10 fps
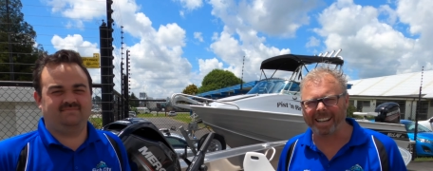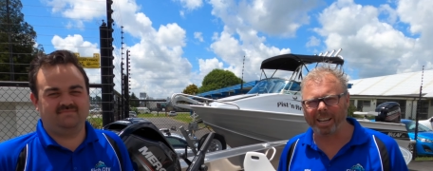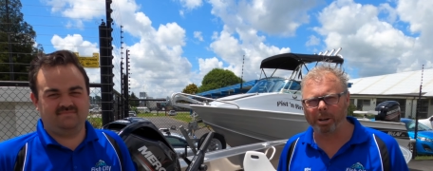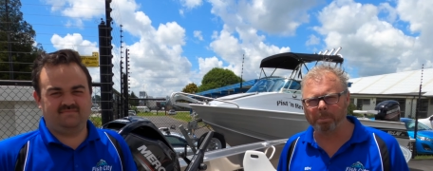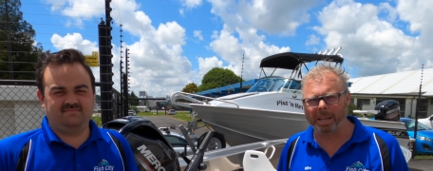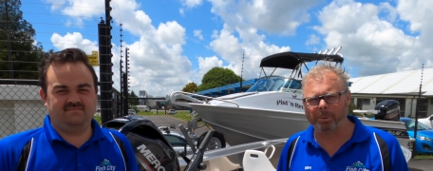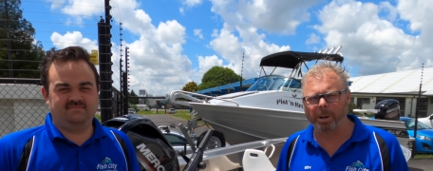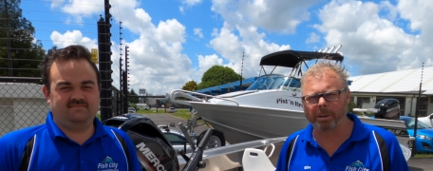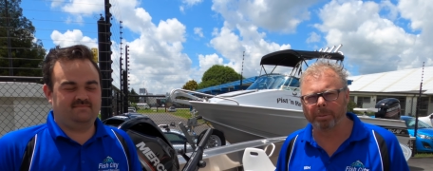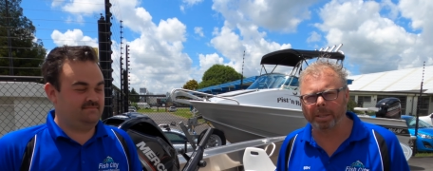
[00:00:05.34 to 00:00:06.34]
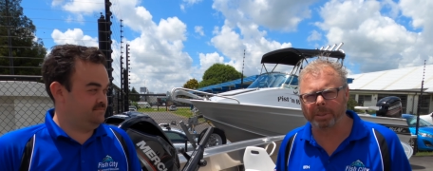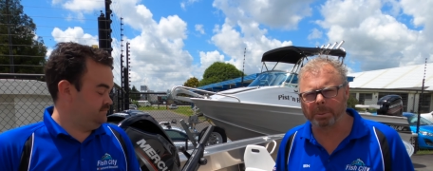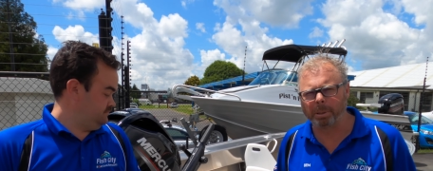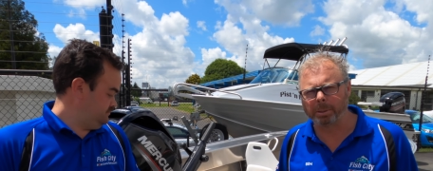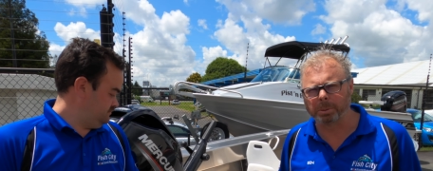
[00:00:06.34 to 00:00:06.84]
Speaker 1: G'day, I'm Ben and welcome to
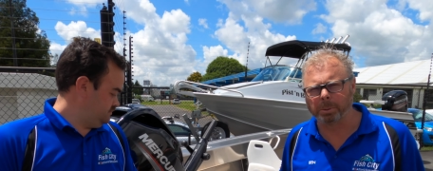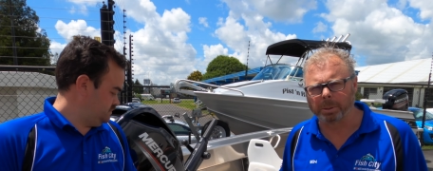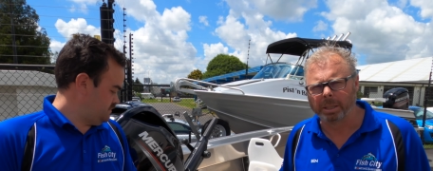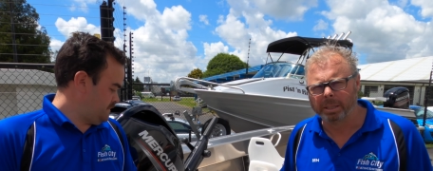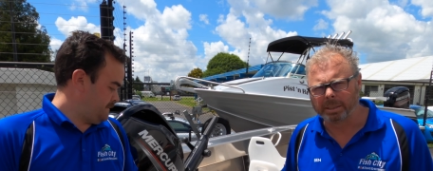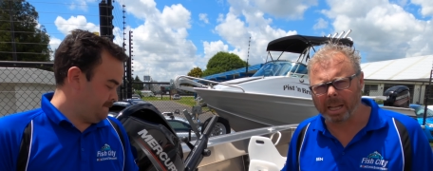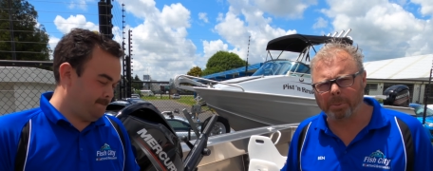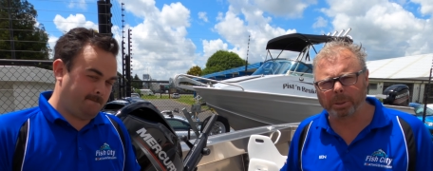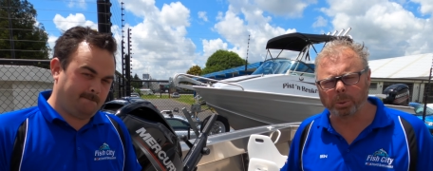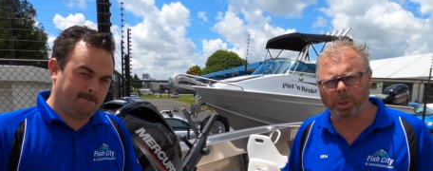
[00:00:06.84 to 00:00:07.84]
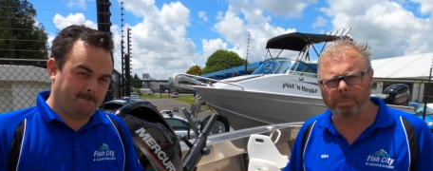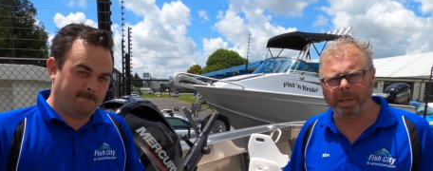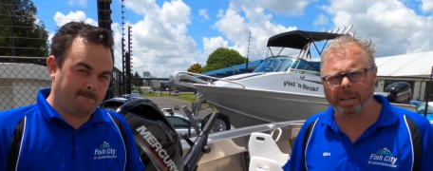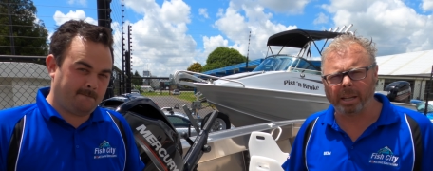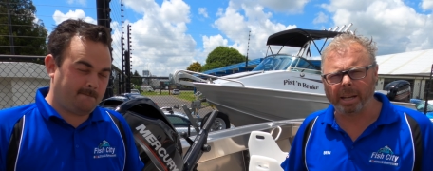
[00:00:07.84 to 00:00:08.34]
FC Boat Talk. Today we're talking
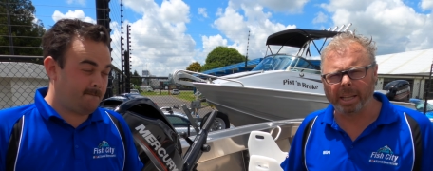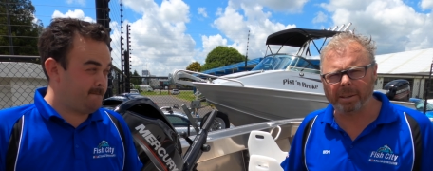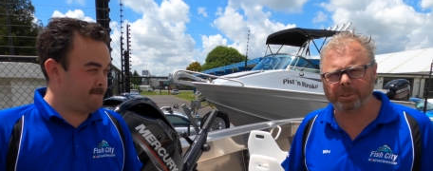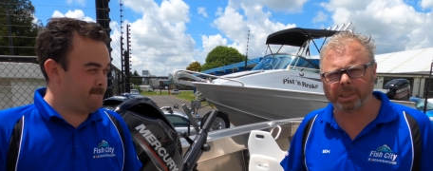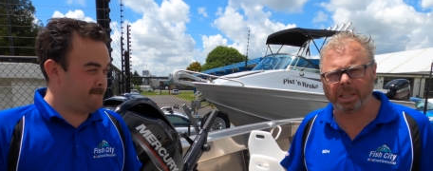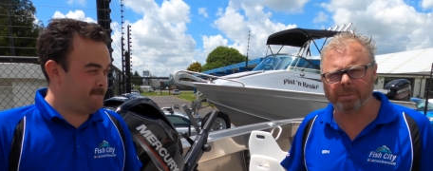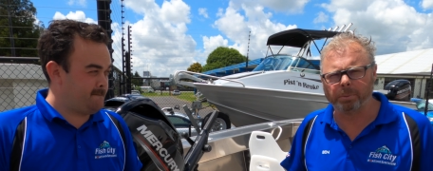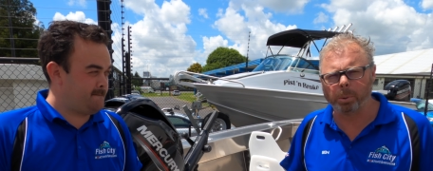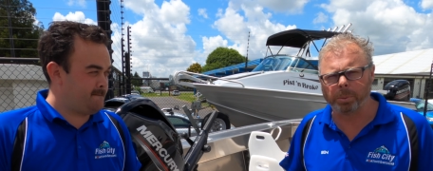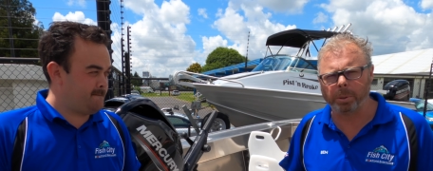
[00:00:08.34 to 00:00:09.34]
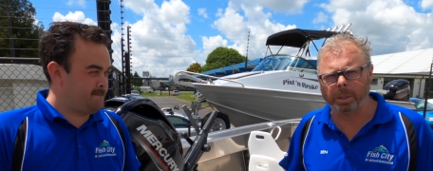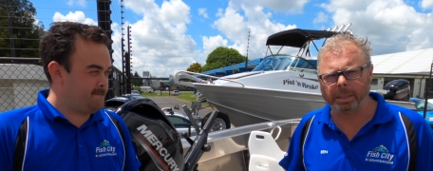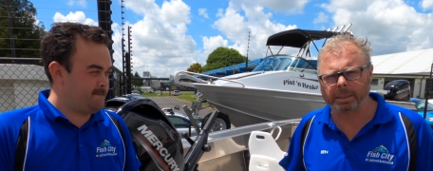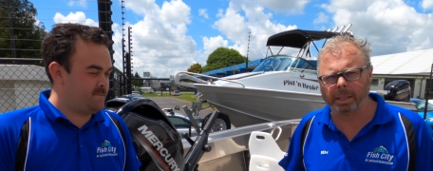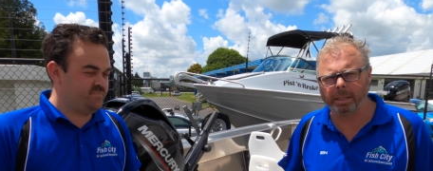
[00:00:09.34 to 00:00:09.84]
about an FC
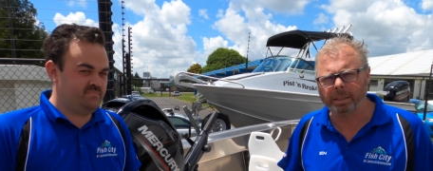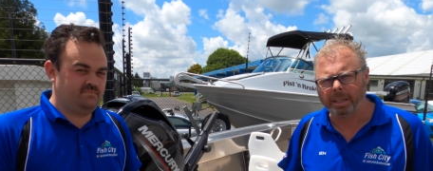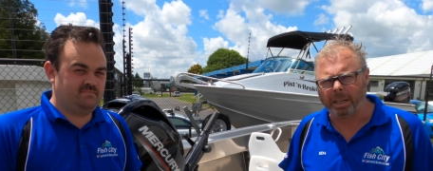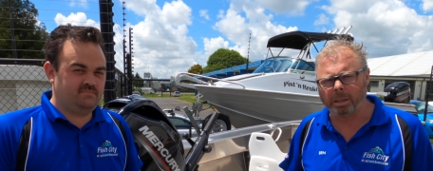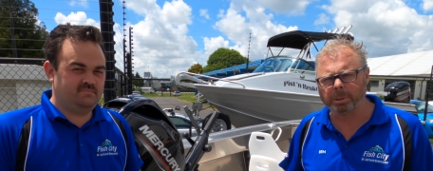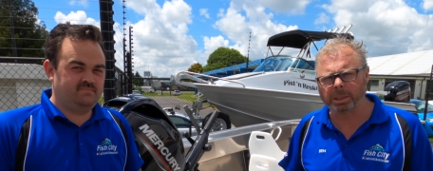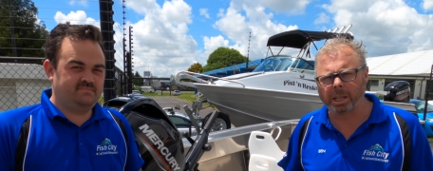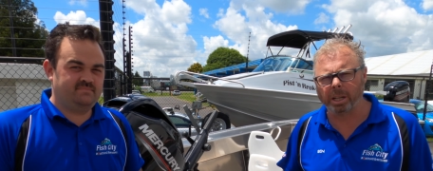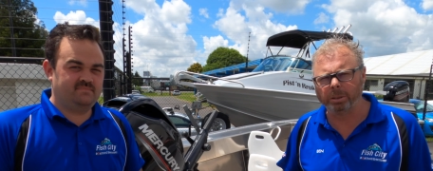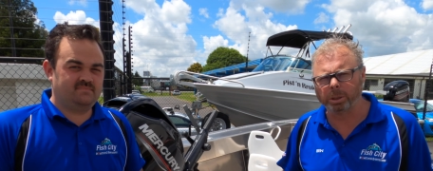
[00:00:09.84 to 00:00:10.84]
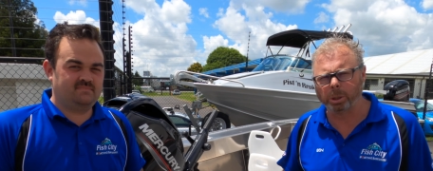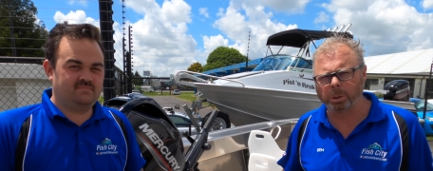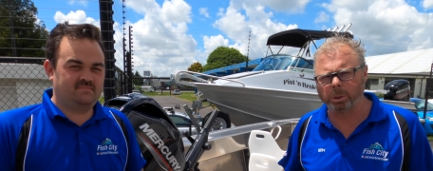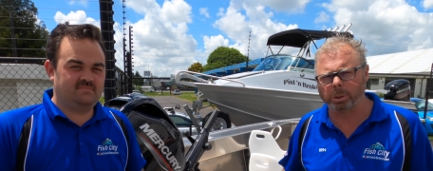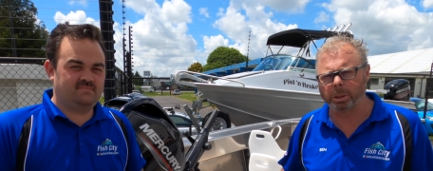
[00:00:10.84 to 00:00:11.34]
430 tiller and I'm just going to
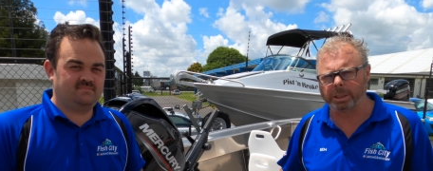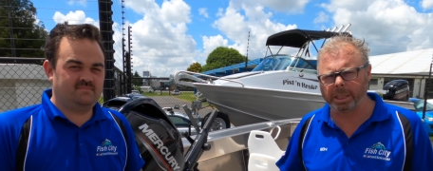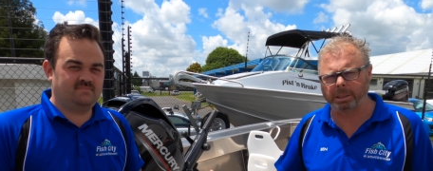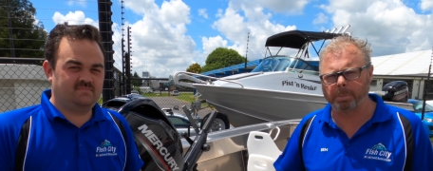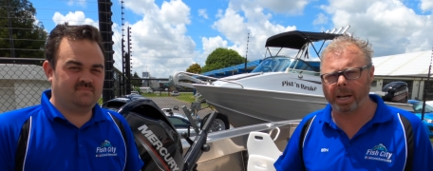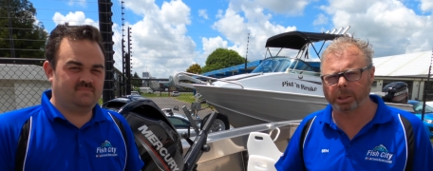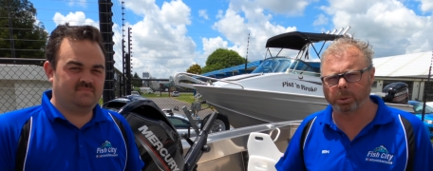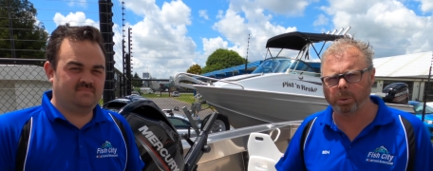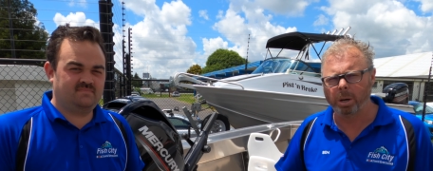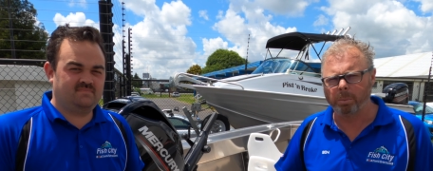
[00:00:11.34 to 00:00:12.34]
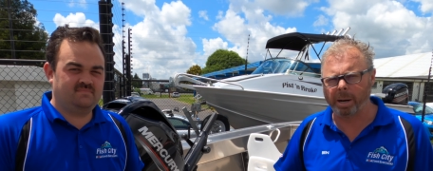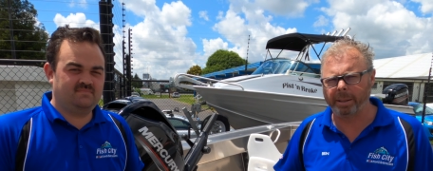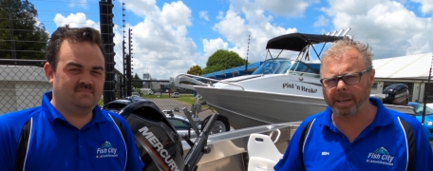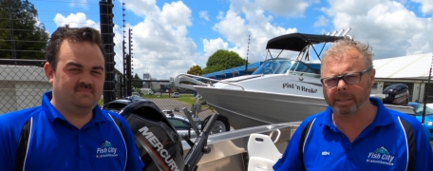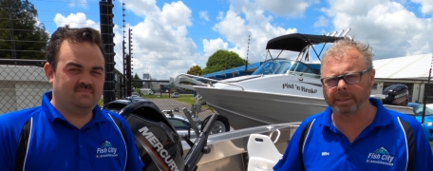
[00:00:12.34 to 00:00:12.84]
introduce you to Jess Marshall,
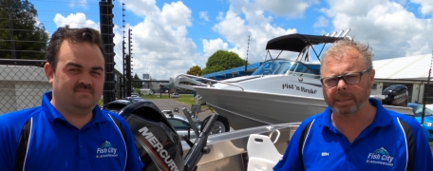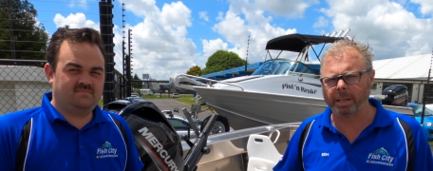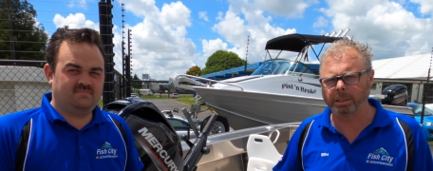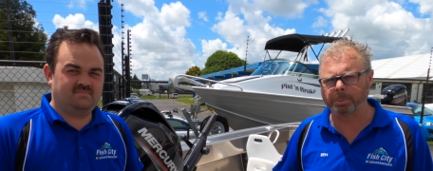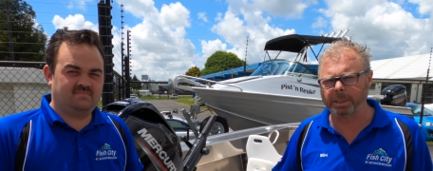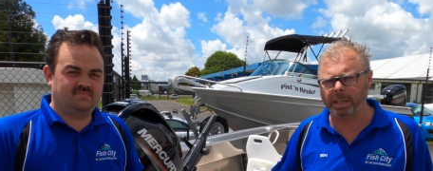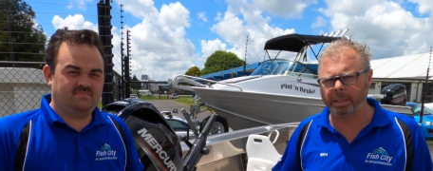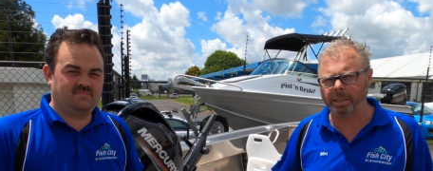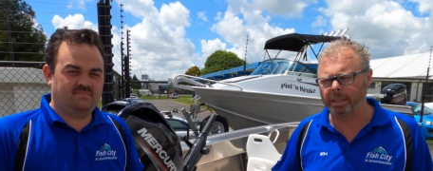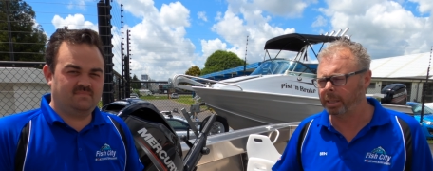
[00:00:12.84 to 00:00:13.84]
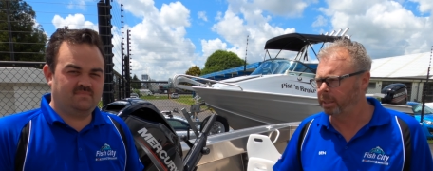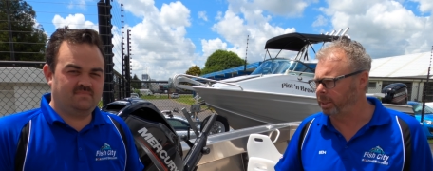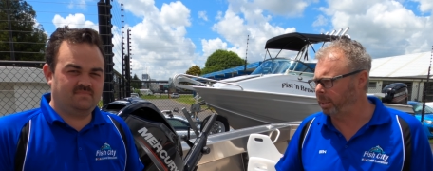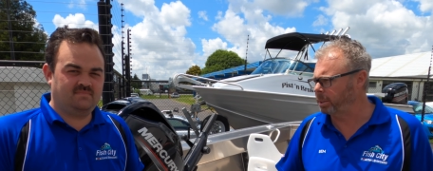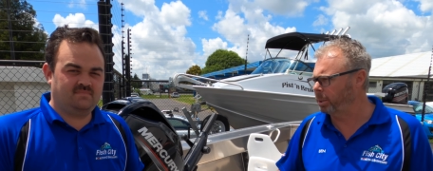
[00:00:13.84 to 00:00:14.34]
one of the other salesmen down here.
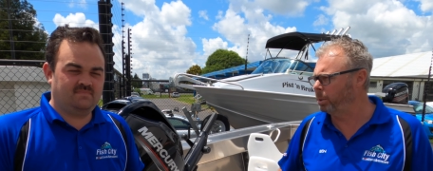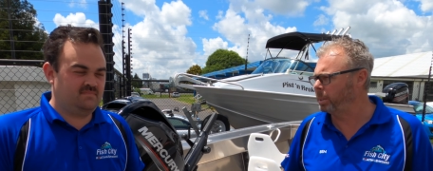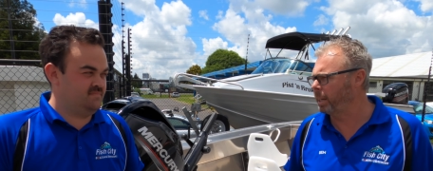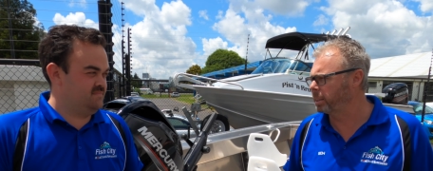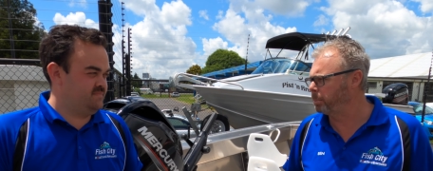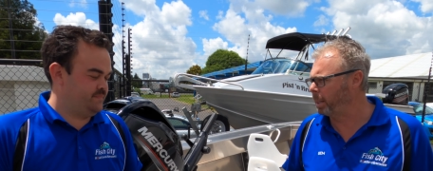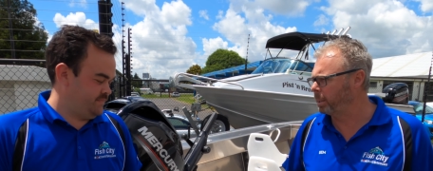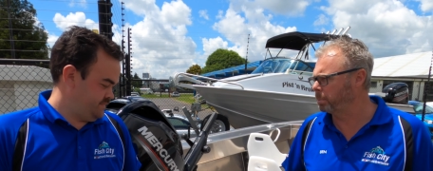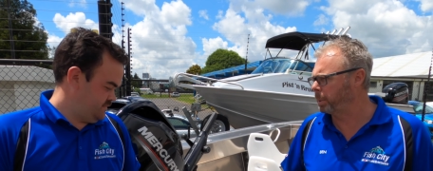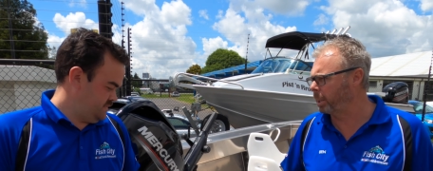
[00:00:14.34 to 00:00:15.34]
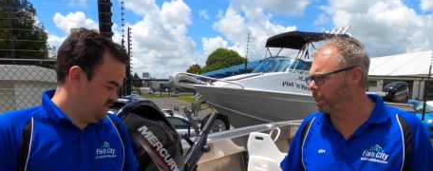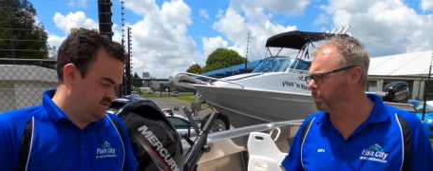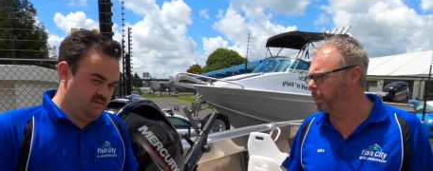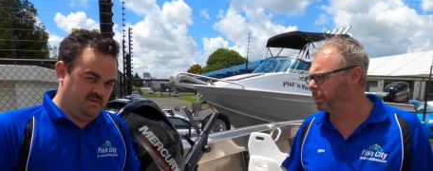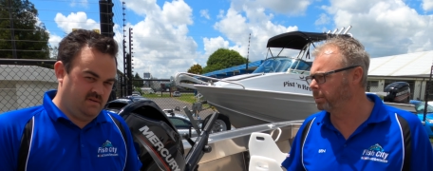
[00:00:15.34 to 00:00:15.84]
Jess, can you tell us about this
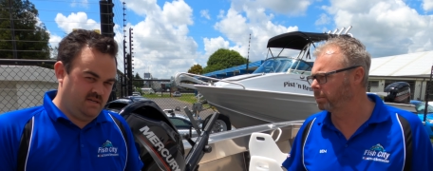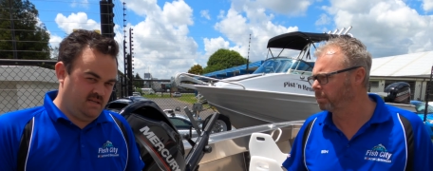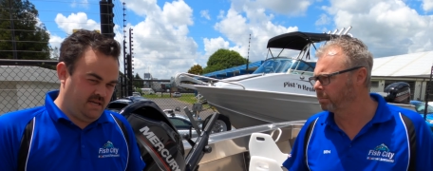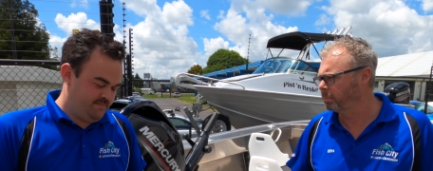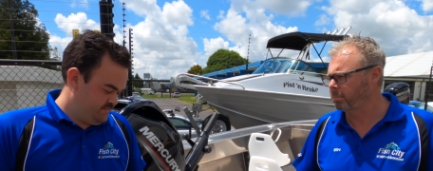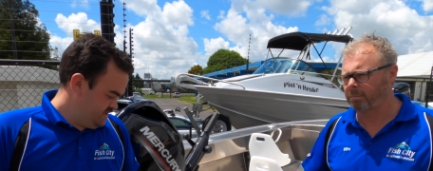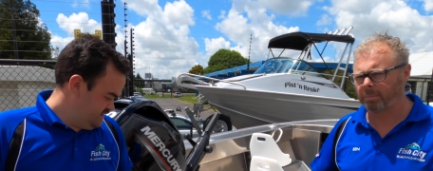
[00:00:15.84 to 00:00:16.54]
particular boat? Yep,